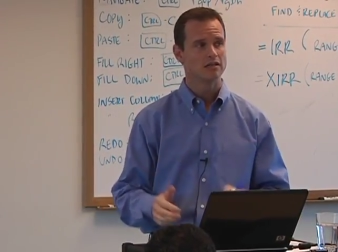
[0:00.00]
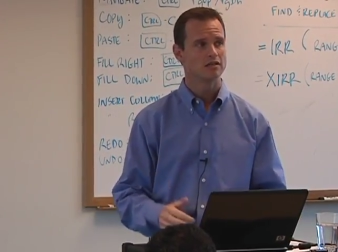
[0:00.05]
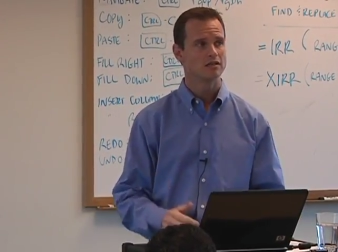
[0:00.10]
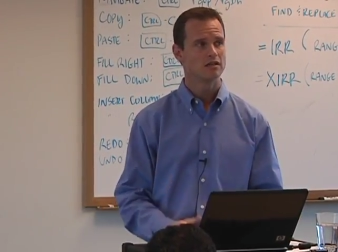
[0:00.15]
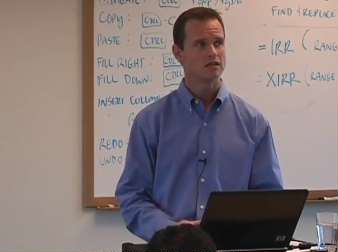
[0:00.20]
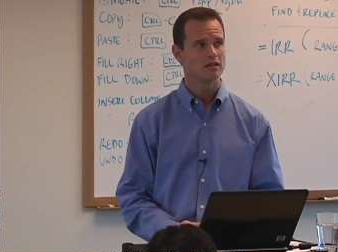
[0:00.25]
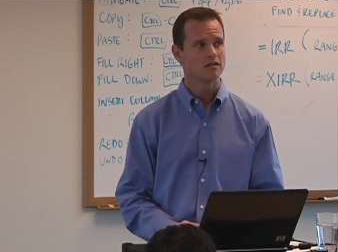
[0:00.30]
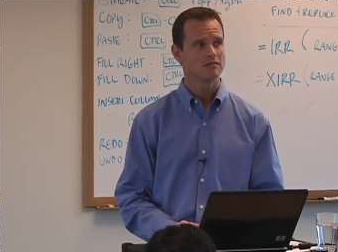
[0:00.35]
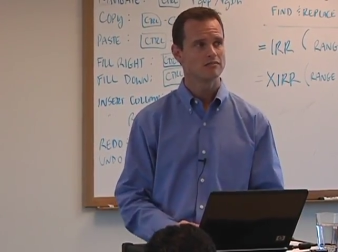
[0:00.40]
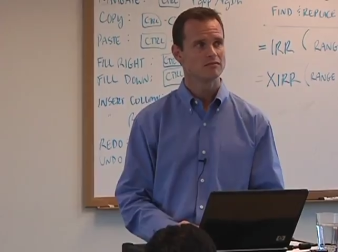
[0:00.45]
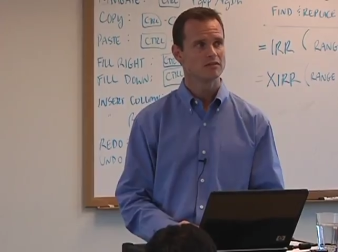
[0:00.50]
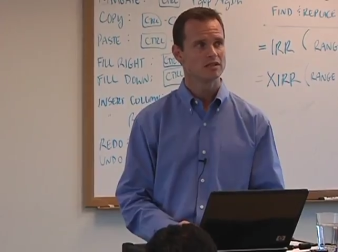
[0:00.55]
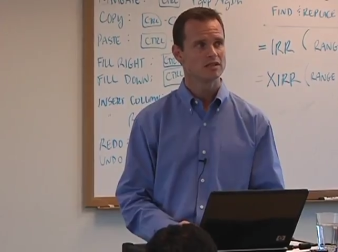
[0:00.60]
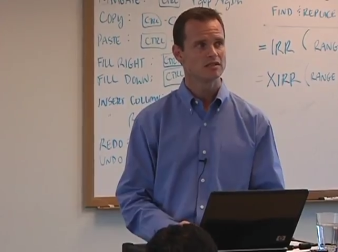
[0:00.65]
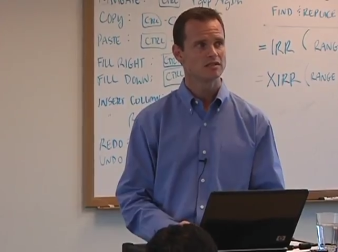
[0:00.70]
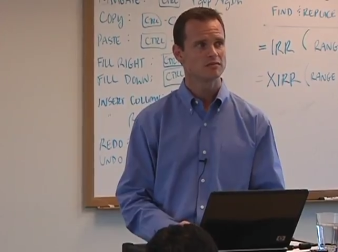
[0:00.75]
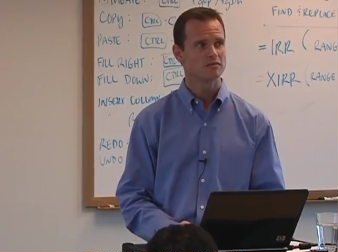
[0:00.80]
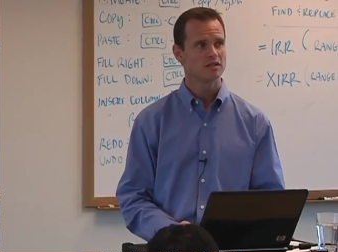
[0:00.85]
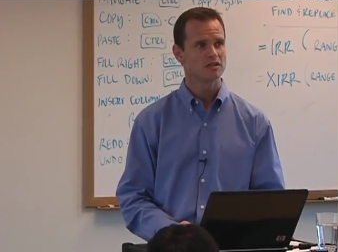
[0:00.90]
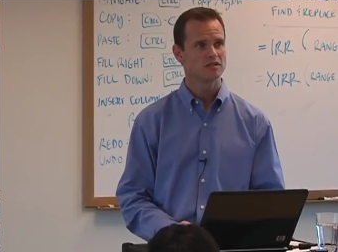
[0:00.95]
eh,
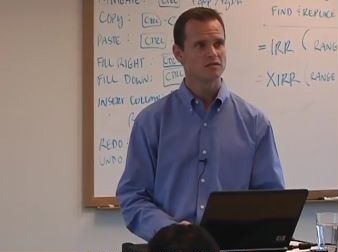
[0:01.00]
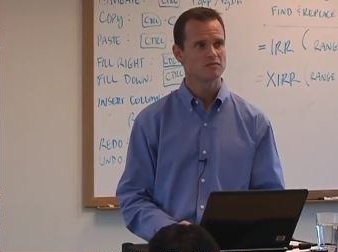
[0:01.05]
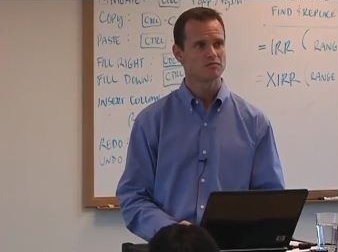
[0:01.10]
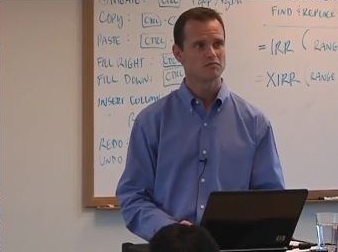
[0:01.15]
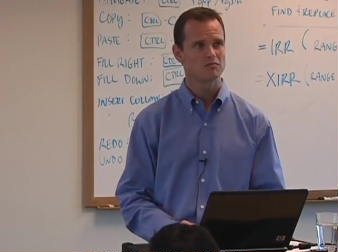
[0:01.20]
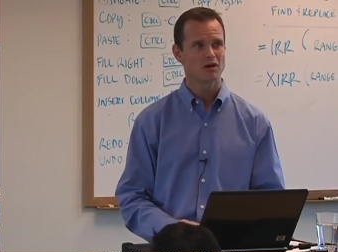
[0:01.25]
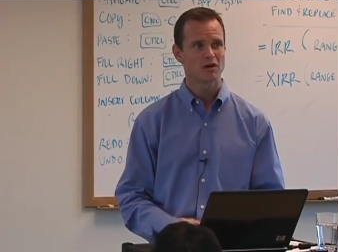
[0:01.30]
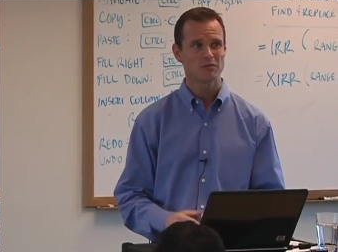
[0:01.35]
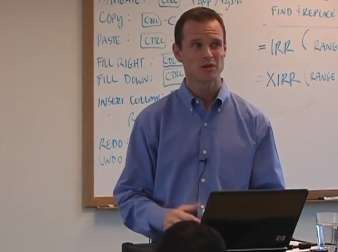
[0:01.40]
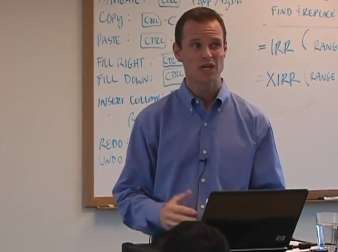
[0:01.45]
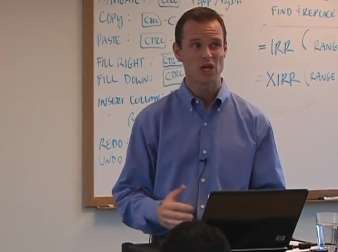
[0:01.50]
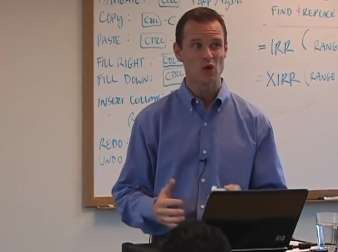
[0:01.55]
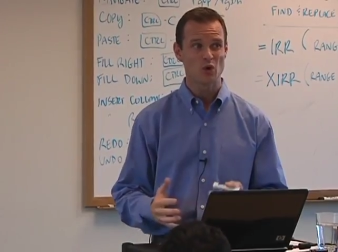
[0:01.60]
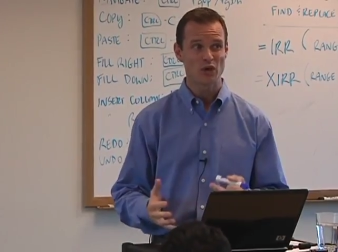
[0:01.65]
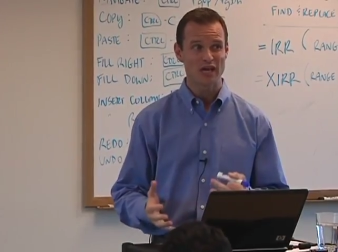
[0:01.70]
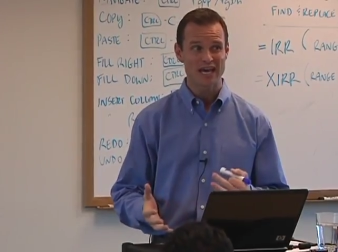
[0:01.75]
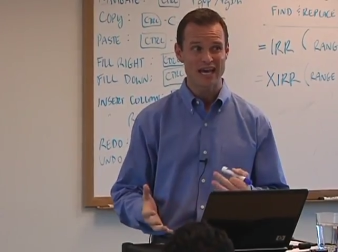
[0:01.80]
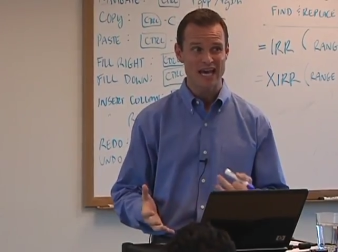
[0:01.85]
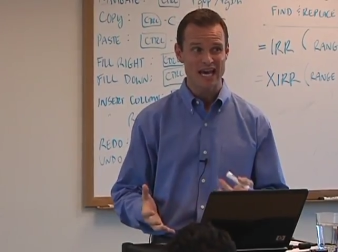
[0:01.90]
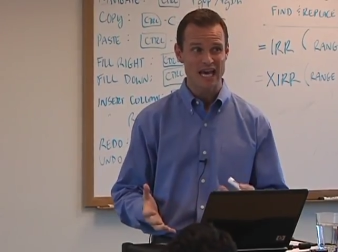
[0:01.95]
it's, it's probably
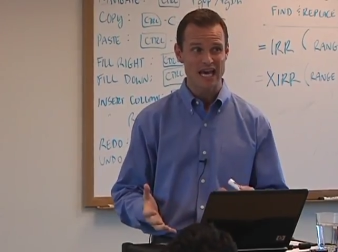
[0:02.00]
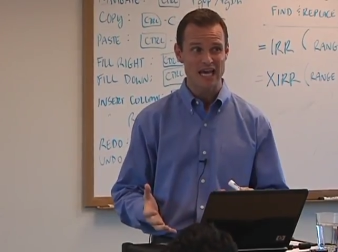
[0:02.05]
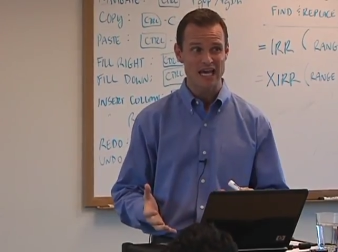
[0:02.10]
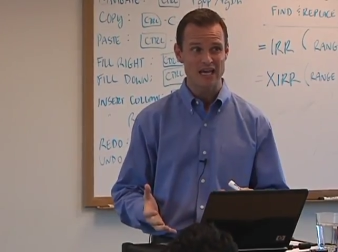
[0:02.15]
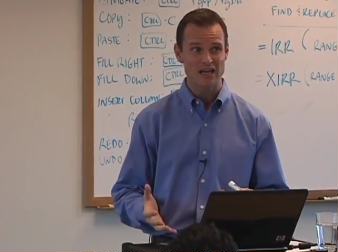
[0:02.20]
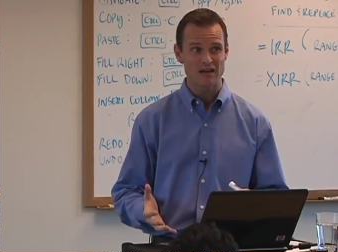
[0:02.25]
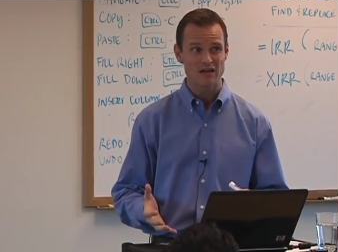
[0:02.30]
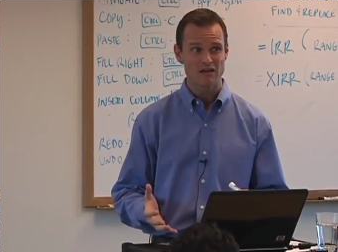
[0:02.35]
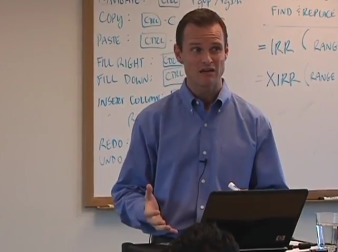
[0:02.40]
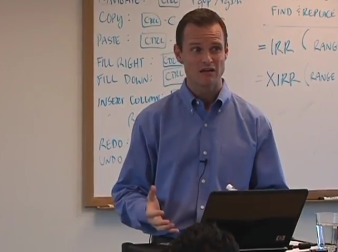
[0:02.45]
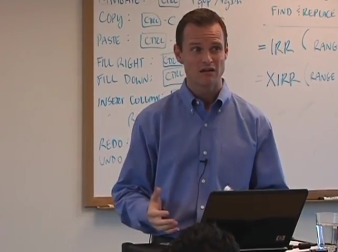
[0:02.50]
okay,